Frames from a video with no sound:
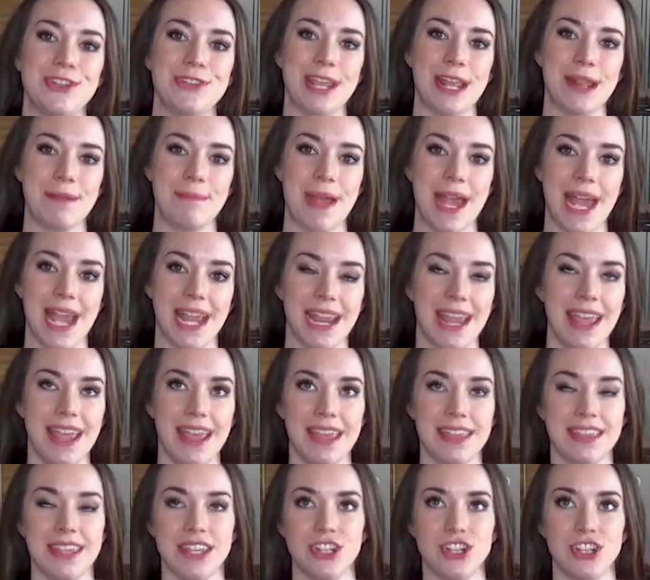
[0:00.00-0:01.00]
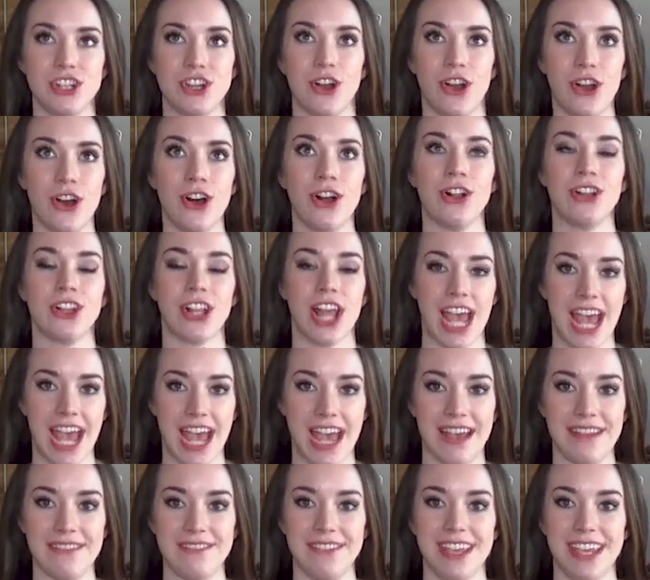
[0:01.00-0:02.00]
you get a bag. They should all
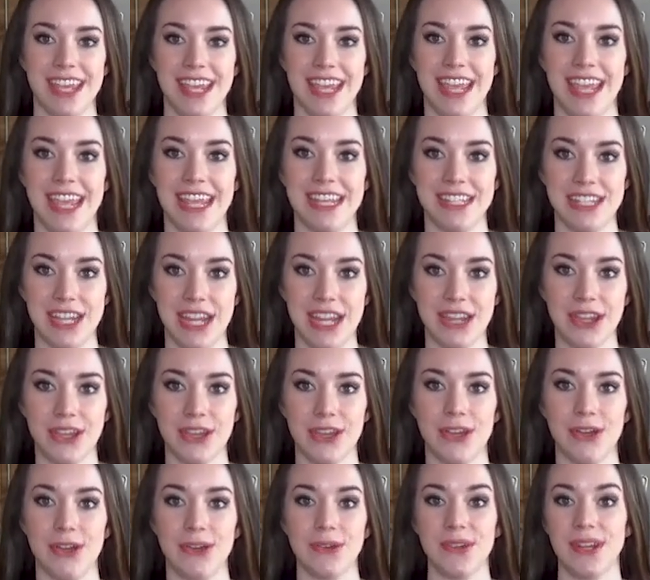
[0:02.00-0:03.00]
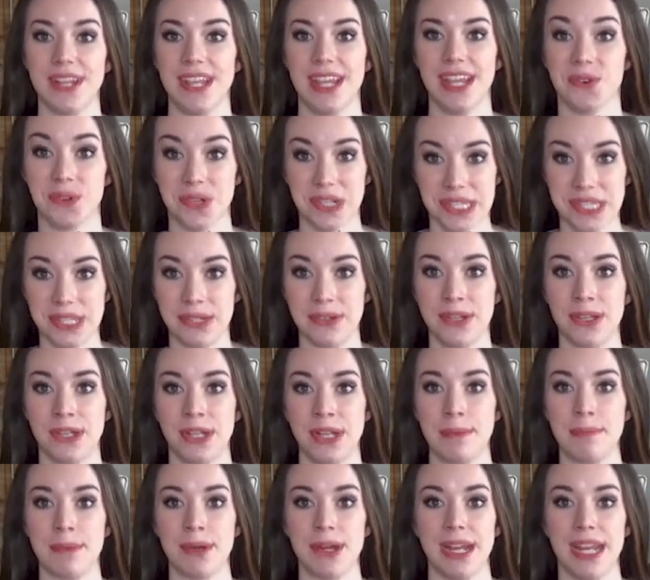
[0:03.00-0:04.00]
have a date code or serial
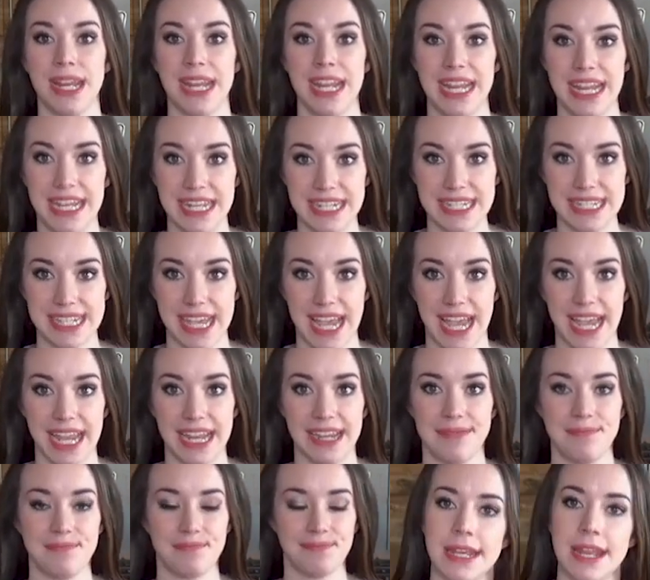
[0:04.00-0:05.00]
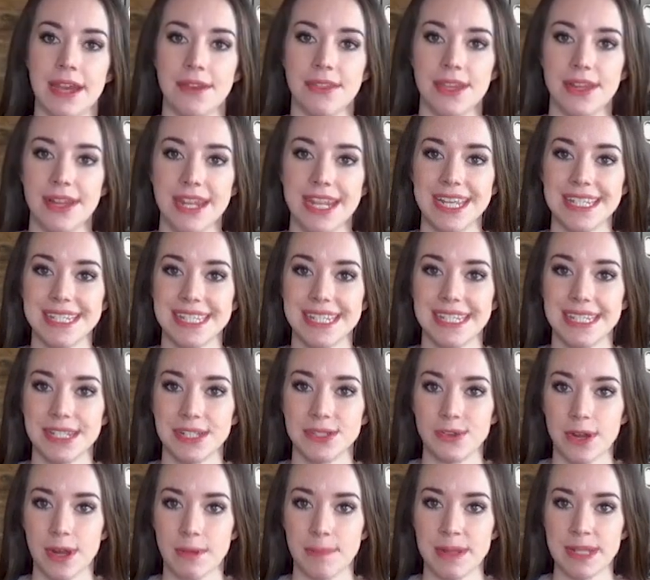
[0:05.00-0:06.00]
number inside. Now there is a
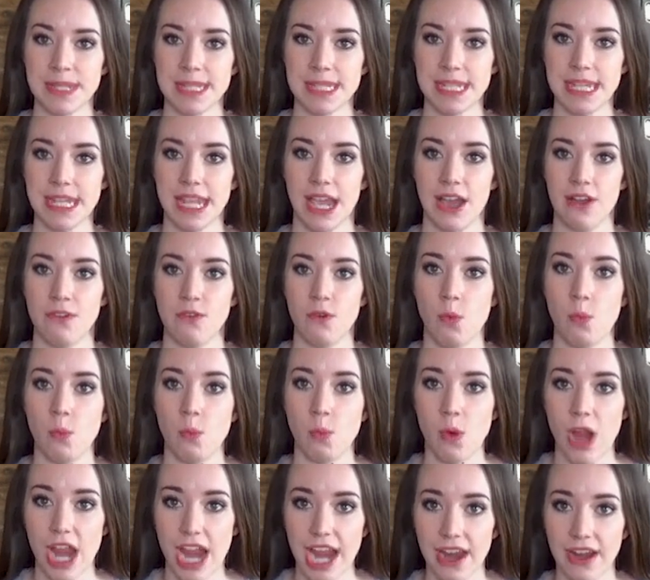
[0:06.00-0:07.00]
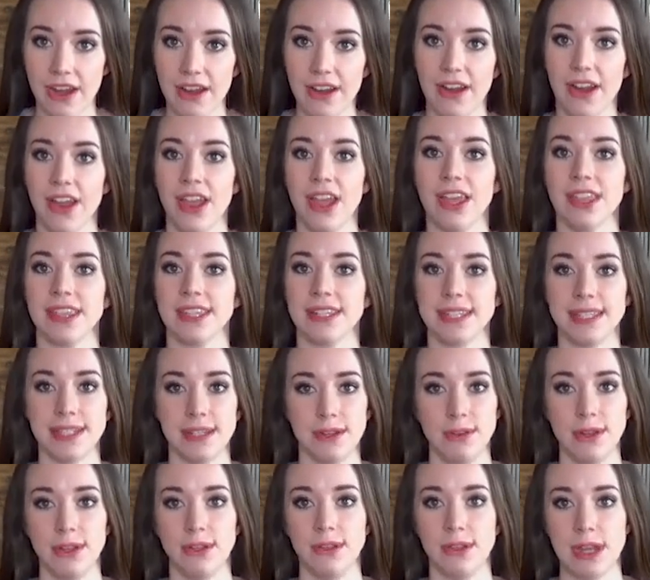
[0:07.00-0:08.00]
discrepancy of where the
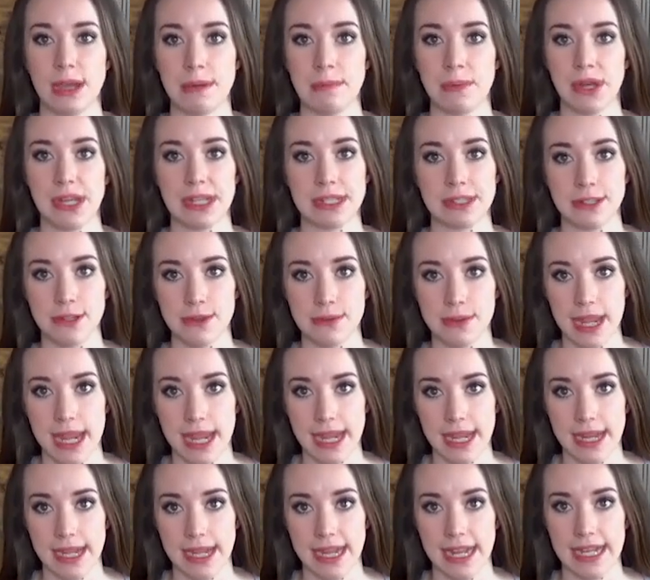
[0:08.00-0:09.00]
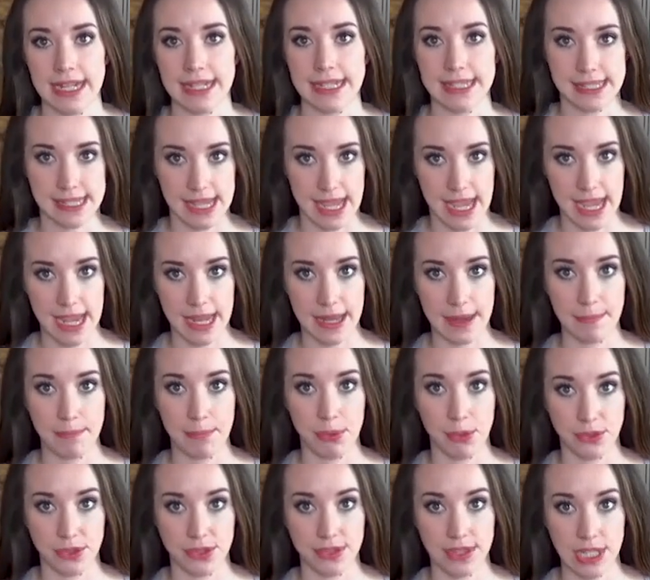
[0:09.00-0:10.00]
serial number is located inside
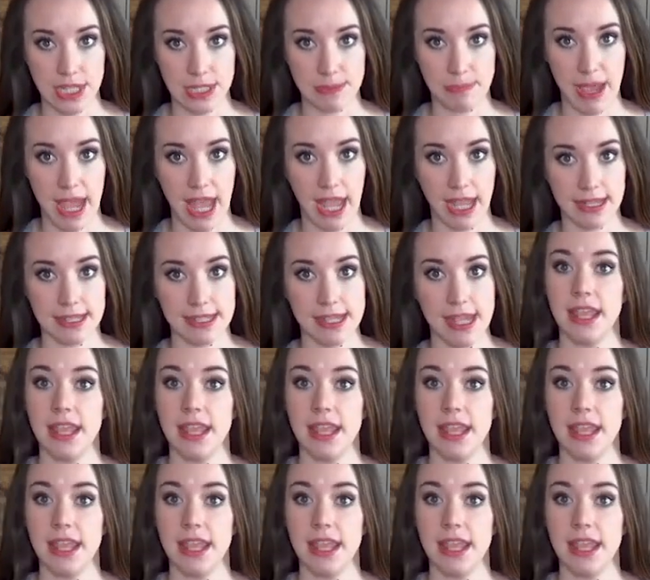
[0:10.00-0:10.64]
both of these bags.